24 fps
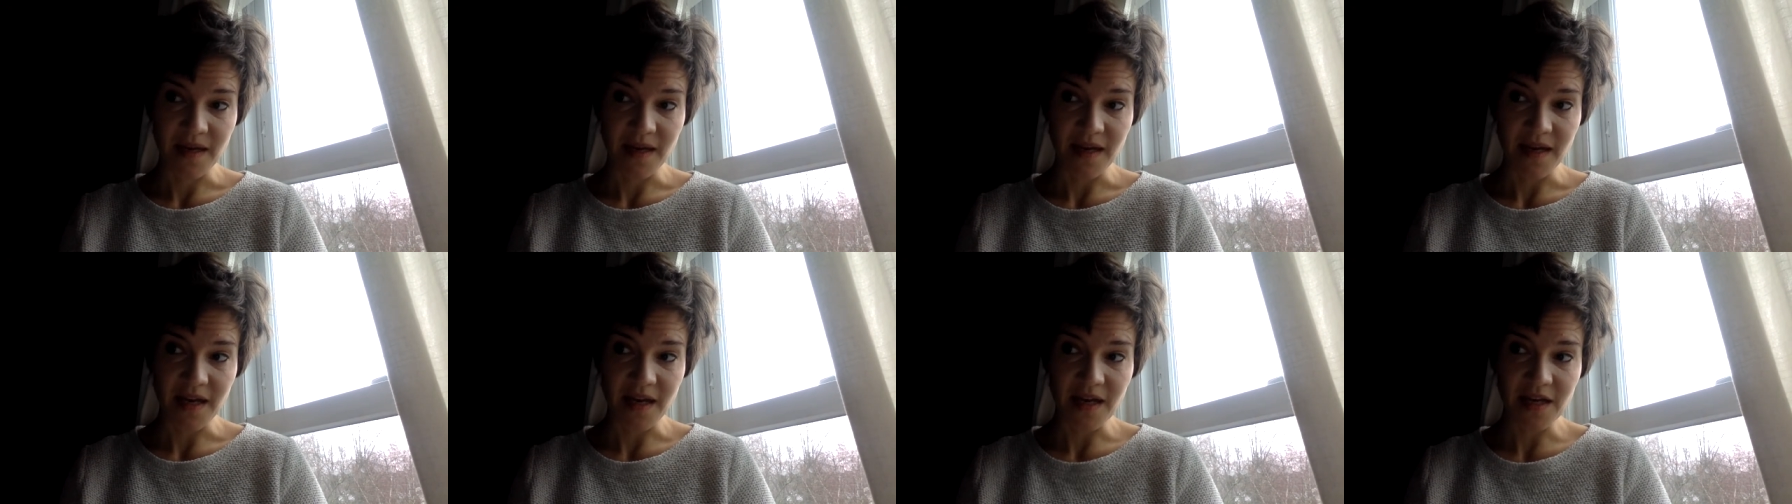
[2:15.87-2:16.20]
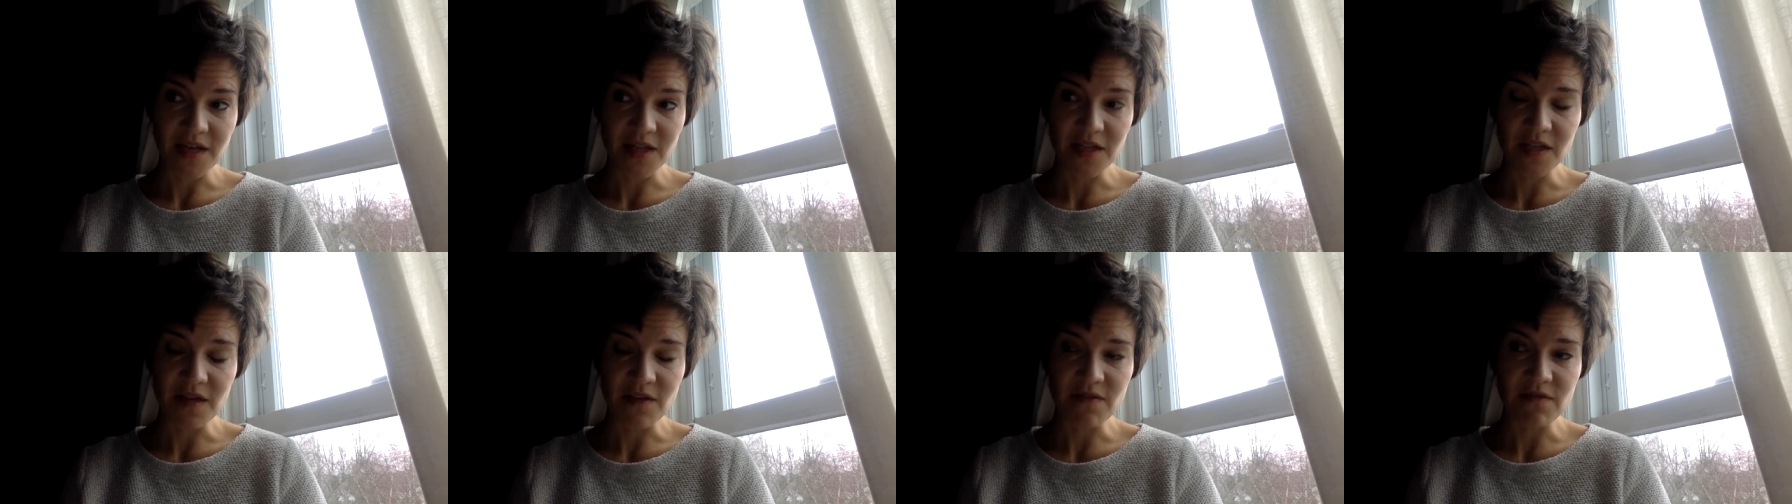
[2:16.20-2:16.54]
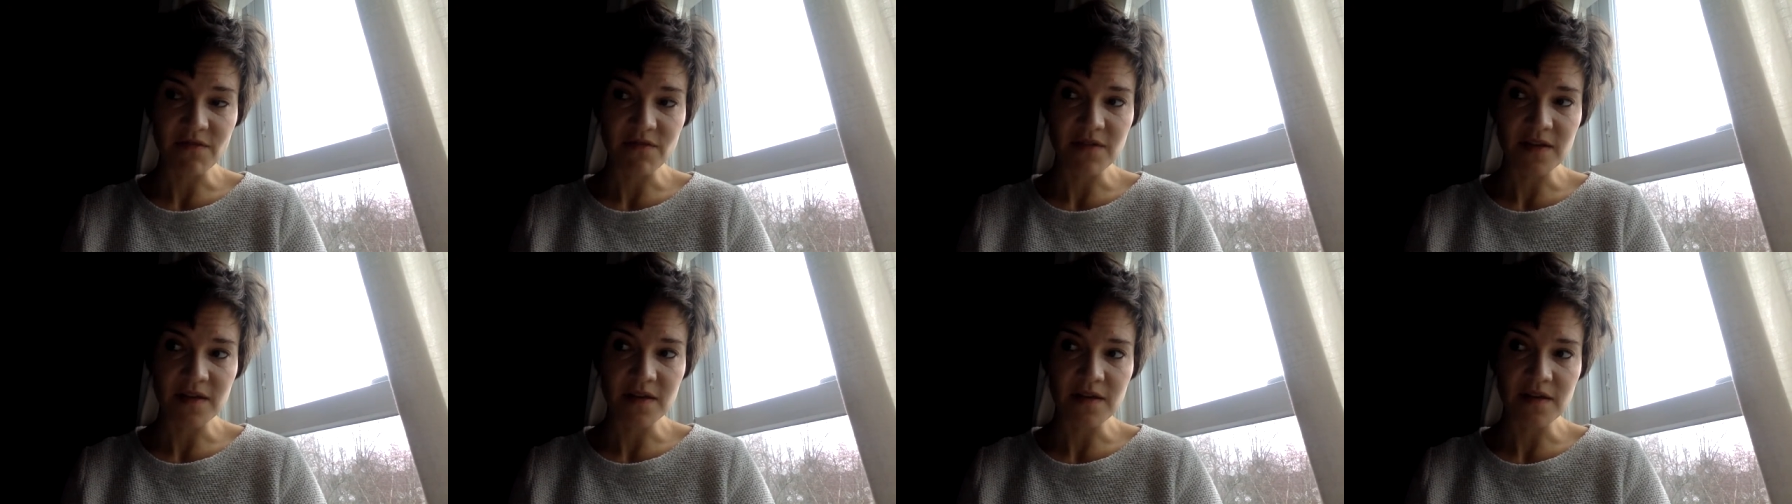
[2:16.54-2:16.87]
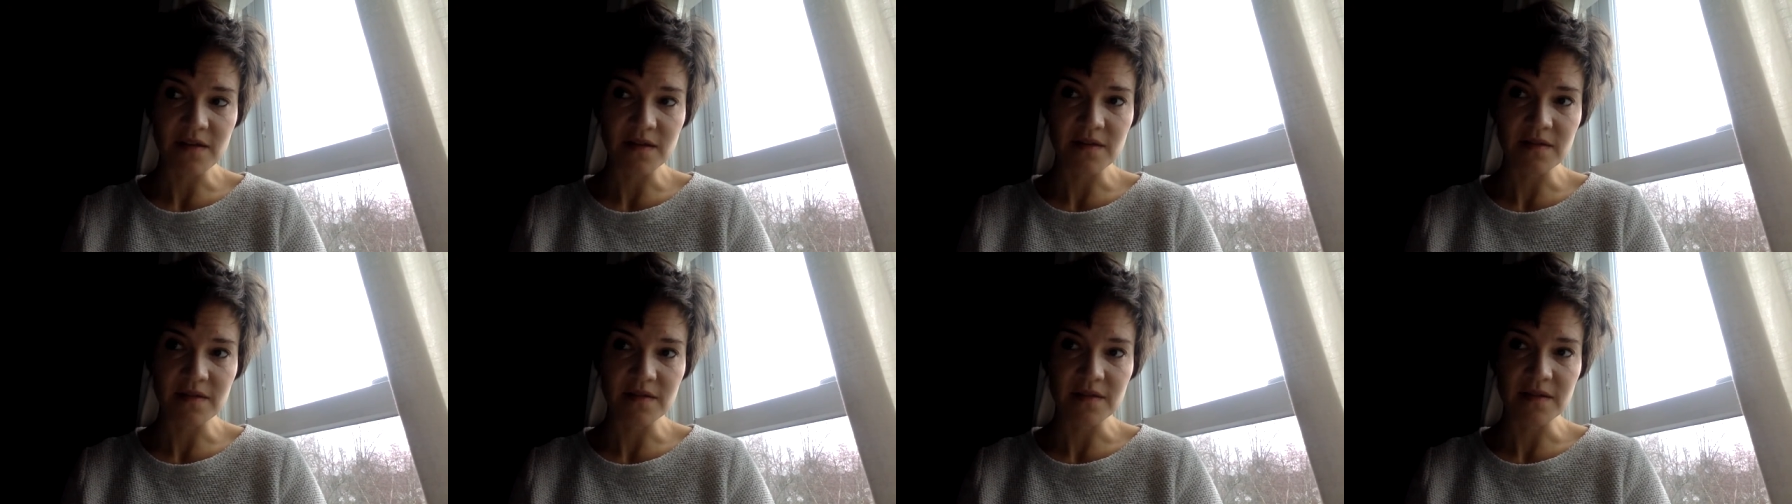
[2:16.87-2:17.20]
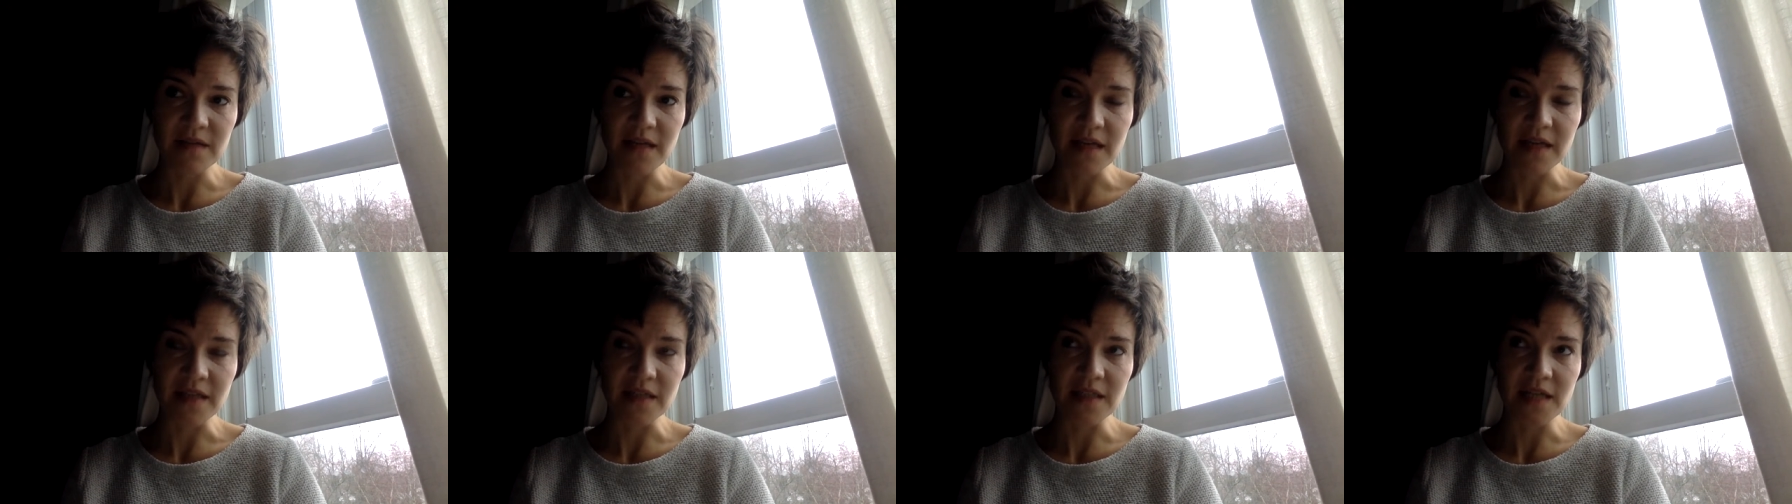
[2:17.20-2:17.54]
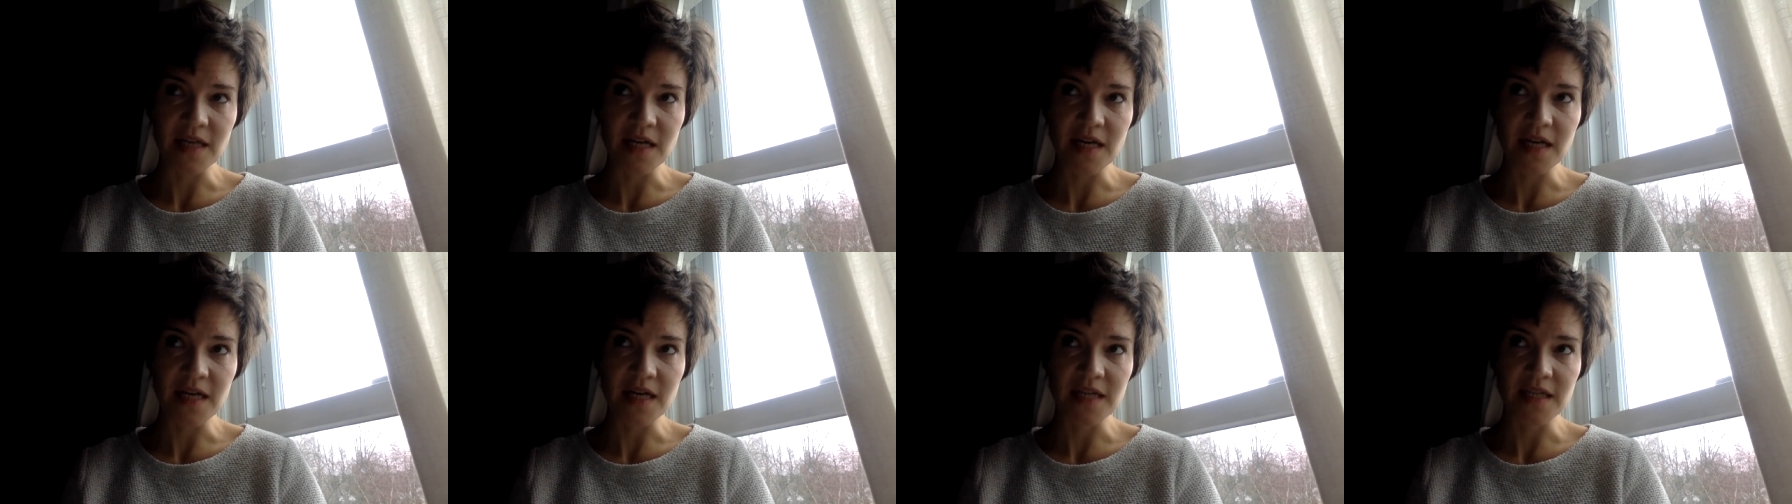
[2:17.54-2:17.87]
I actually feel like
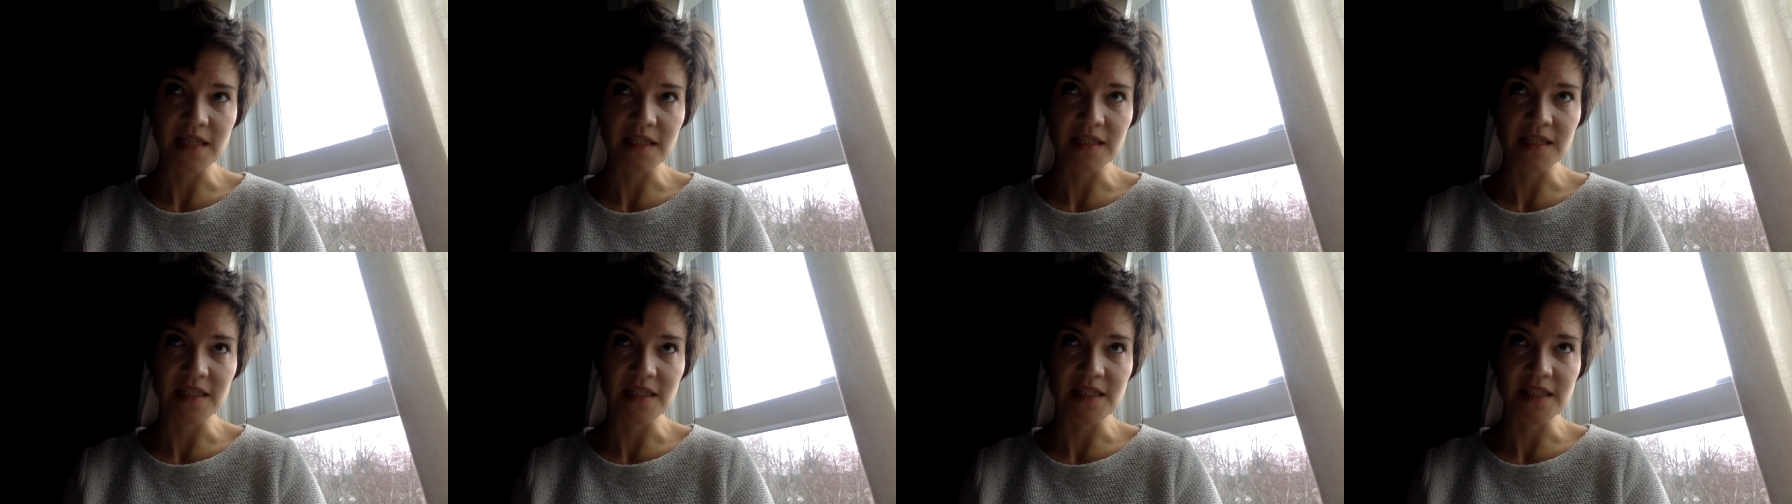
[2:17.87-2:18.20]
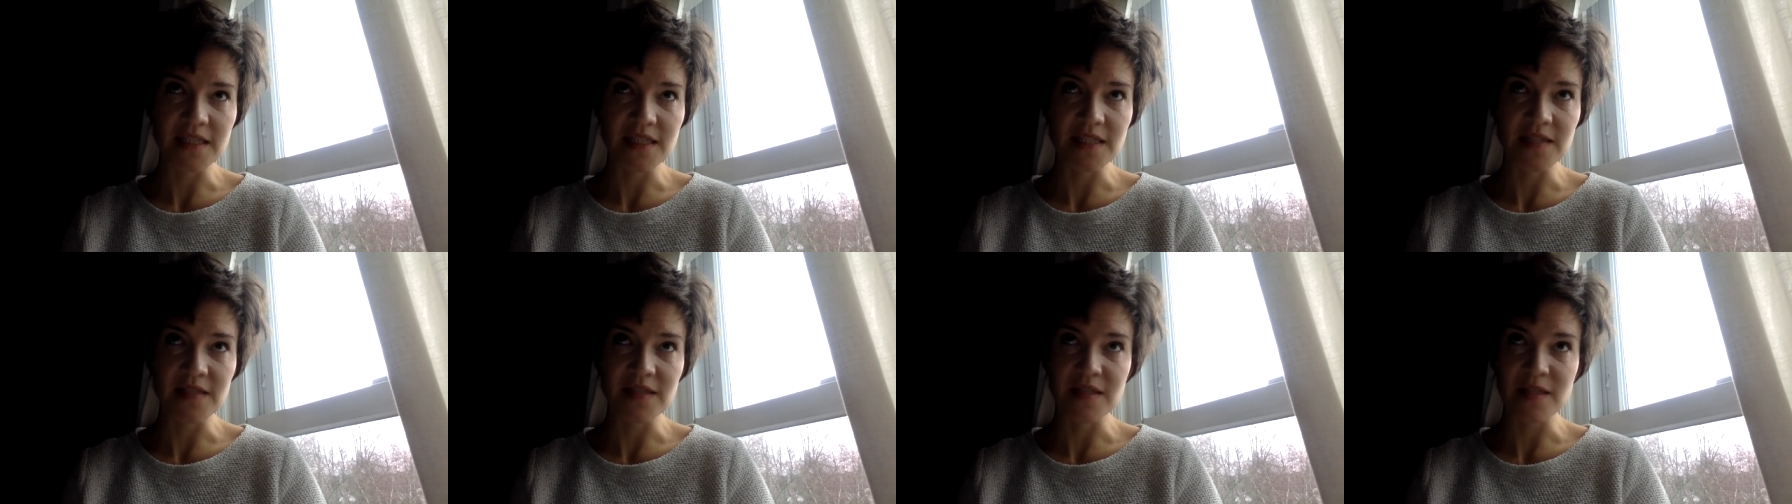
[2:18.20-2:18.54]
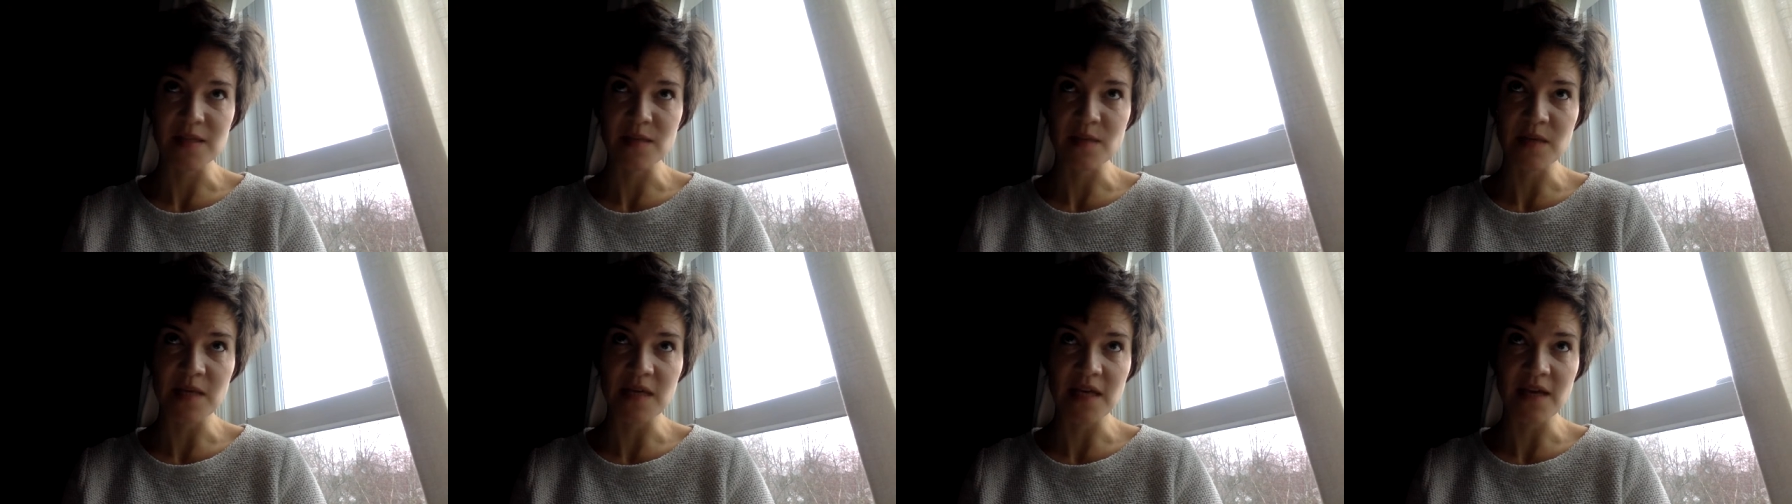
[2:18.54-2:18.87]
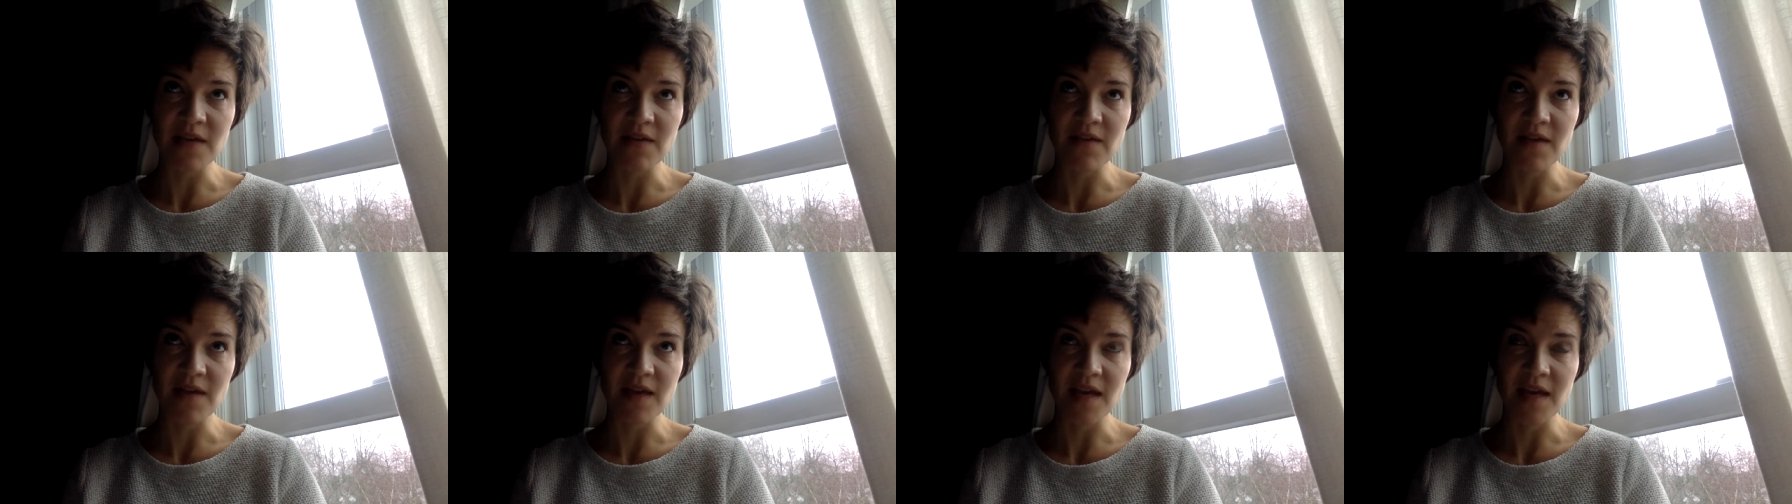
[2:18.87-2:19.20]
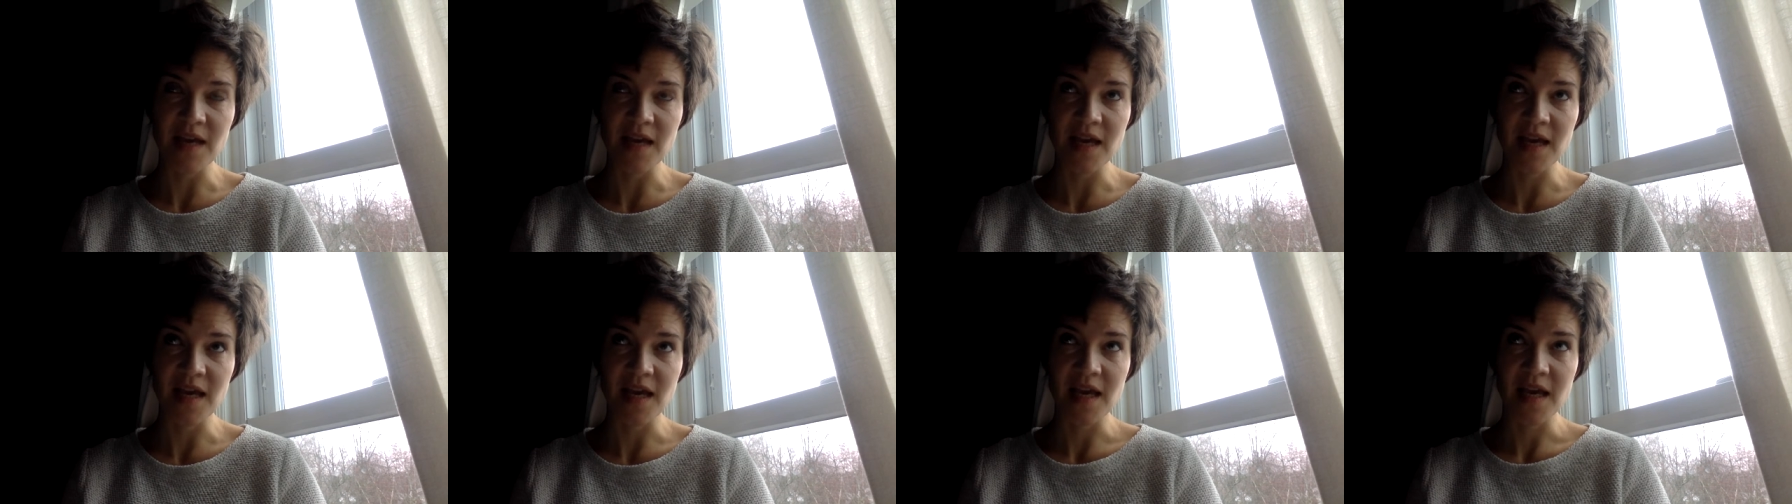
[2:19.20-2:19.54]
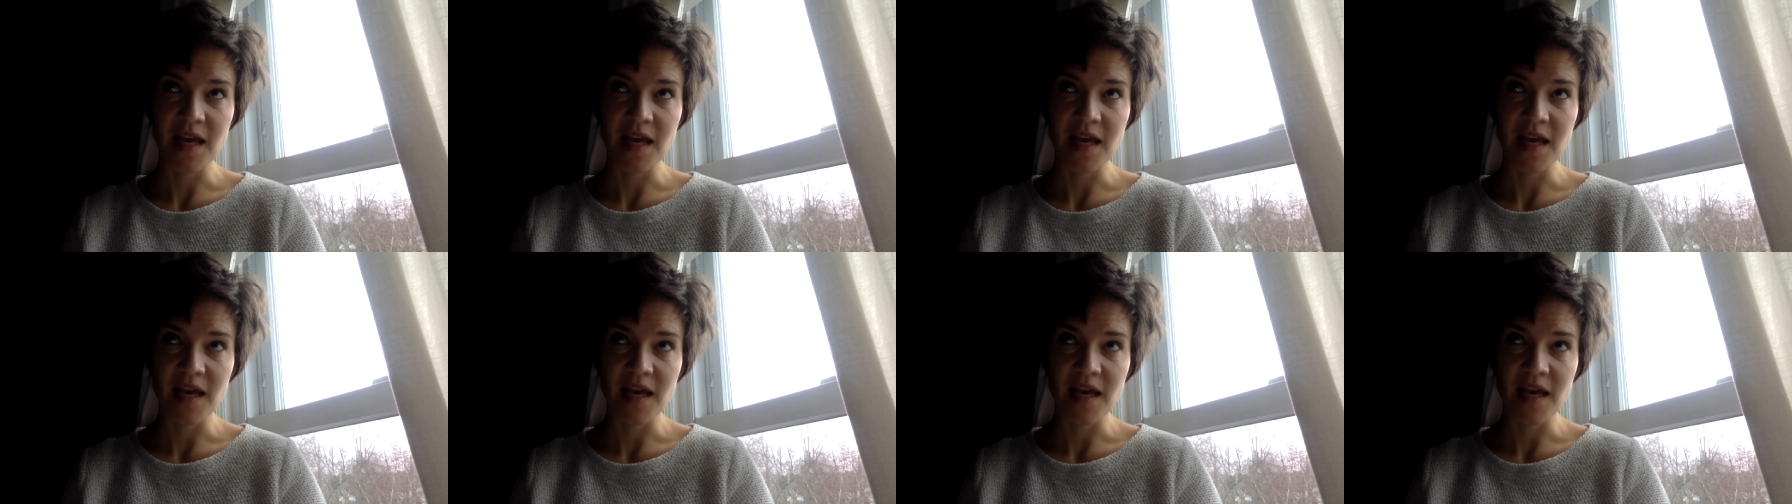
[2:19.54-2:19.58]
God is going to be giving